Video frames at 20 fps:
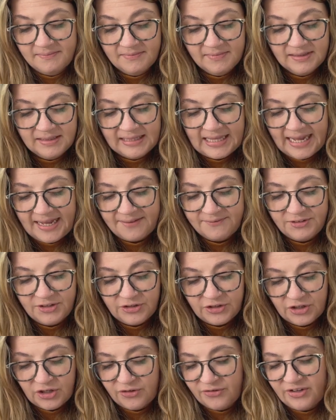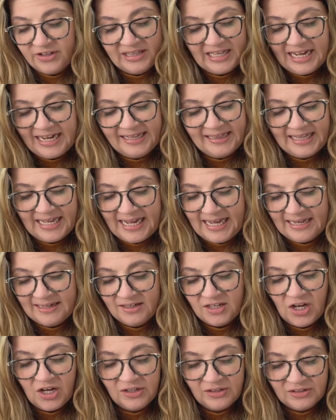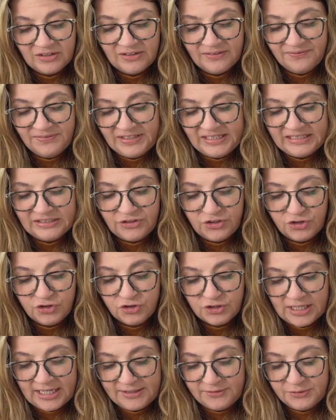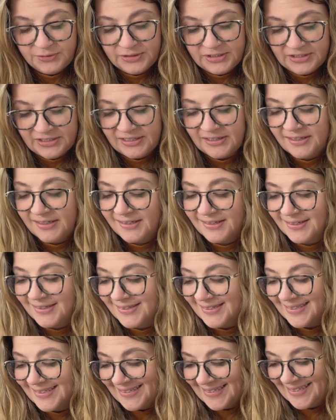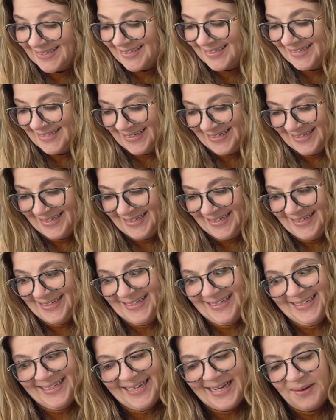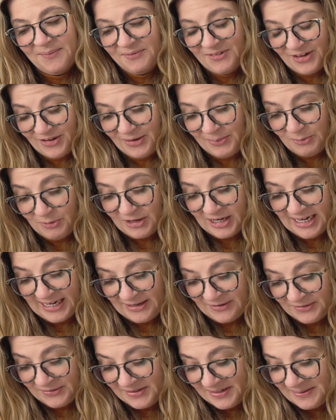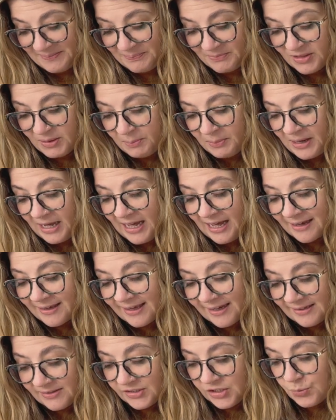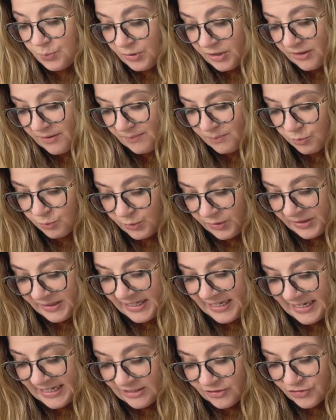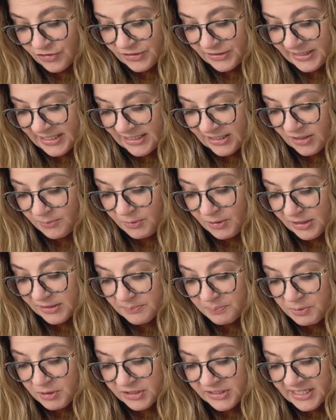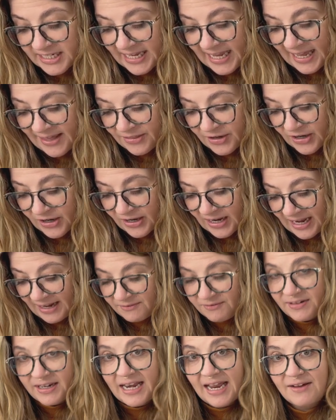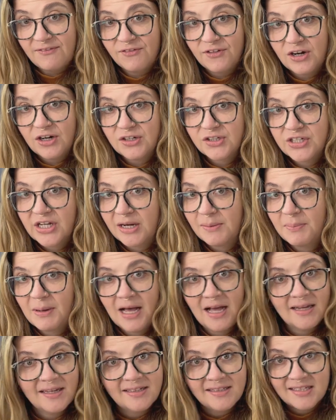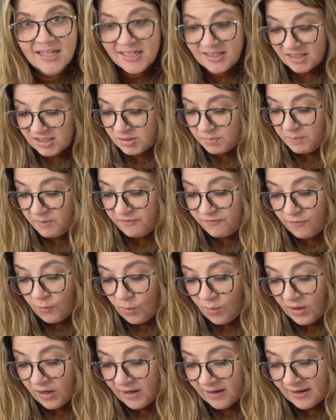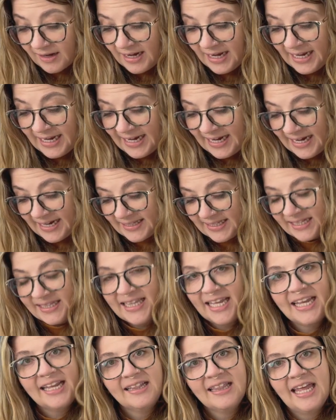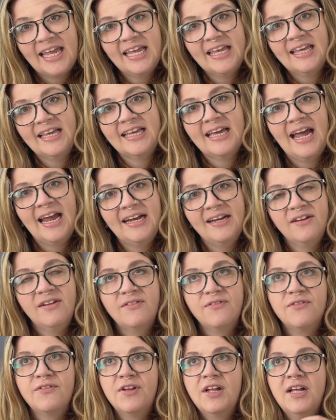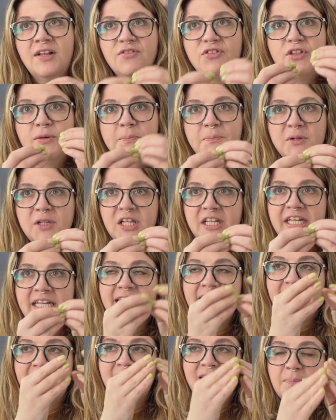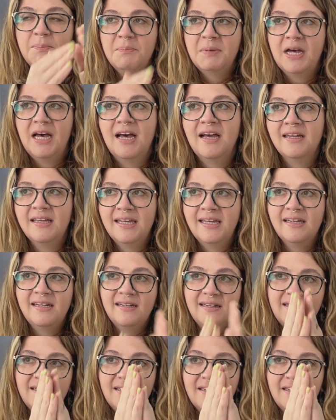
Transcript: lavender, the lilac color of these trousers. I'm very proud. The pockets were really interesting to put together. I've never done pockets like this before. And then they like kind of, the pleat and the pocket